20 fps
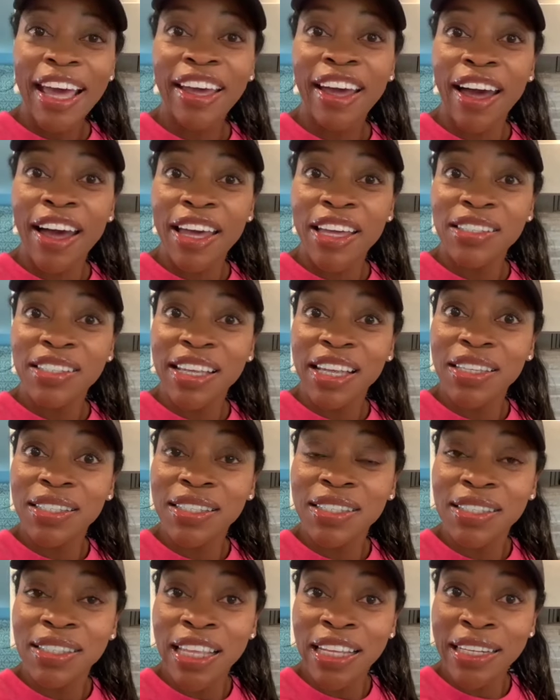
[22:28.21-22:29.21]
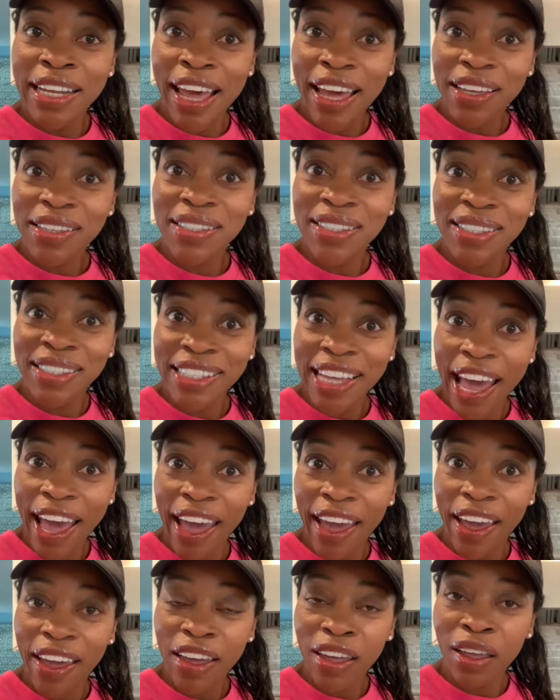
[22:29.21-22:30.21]
guys, it's the next
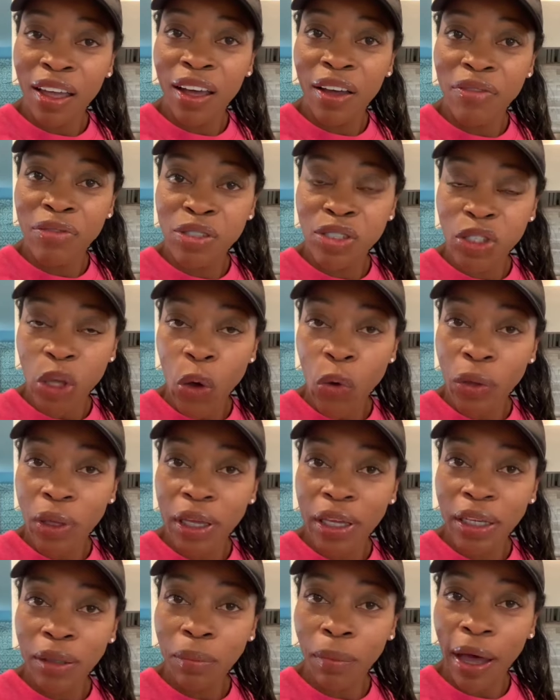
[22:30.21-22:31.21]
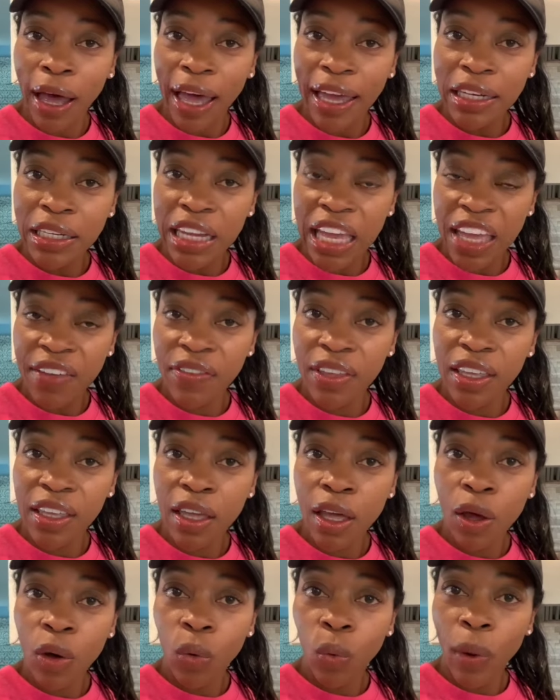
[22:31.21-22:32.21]
day of soaking my navy
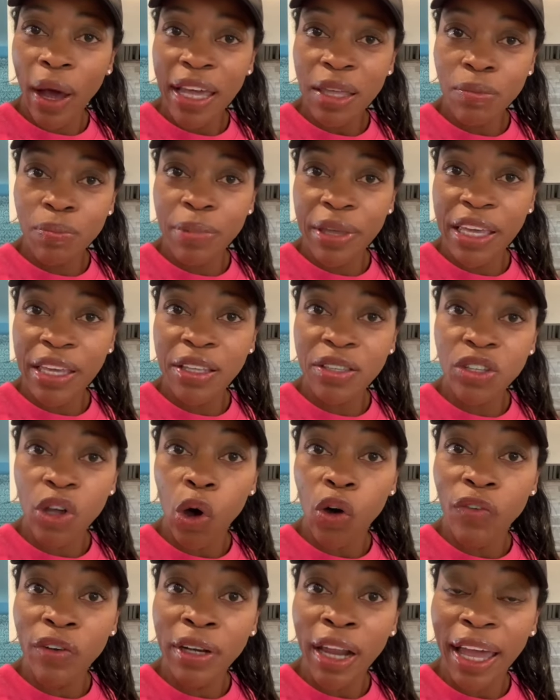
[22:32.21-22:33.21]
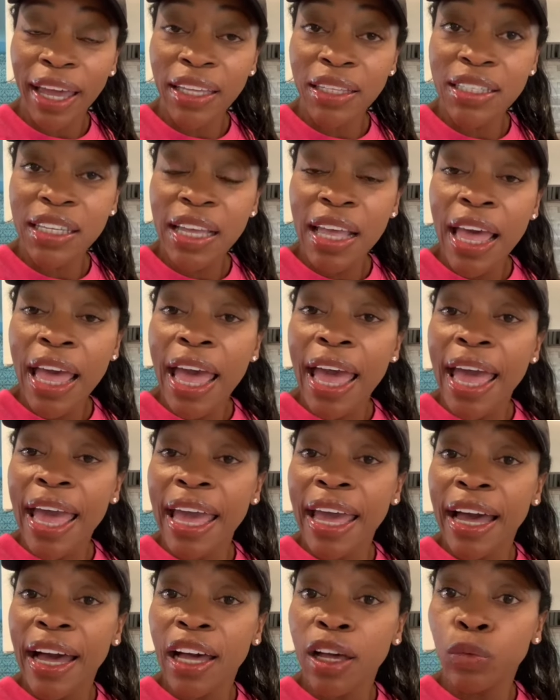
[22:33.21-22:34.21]
white beans overnight,
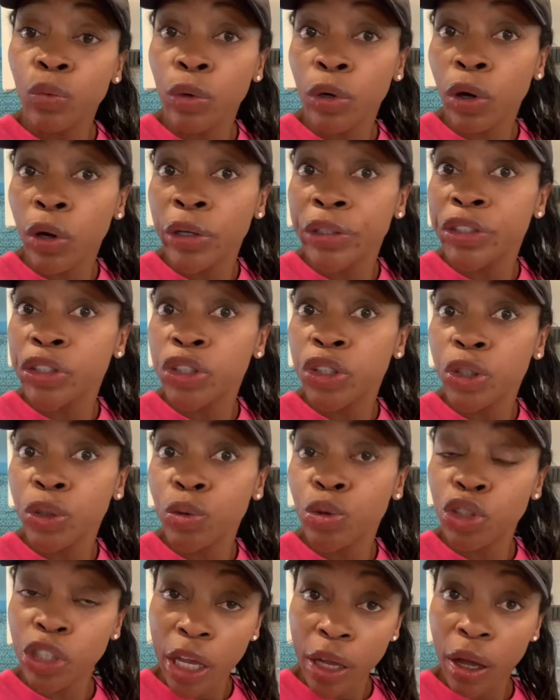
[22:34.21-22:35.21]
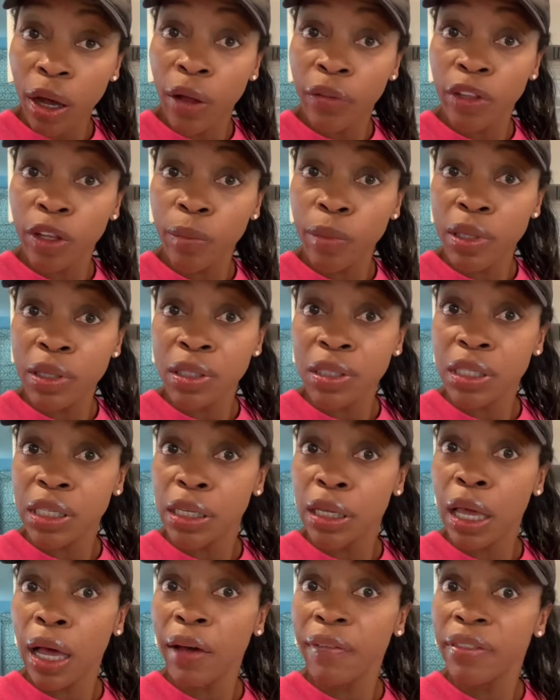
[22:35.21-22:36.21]
and we're going to check on them and
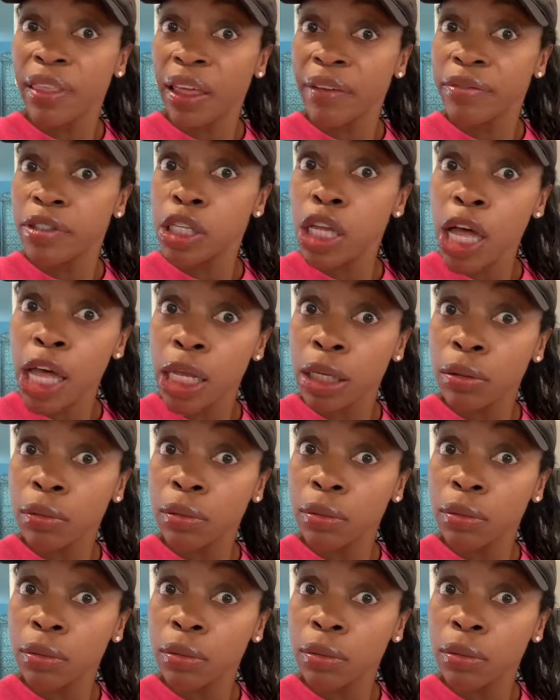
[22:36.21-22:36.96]
see how they've done.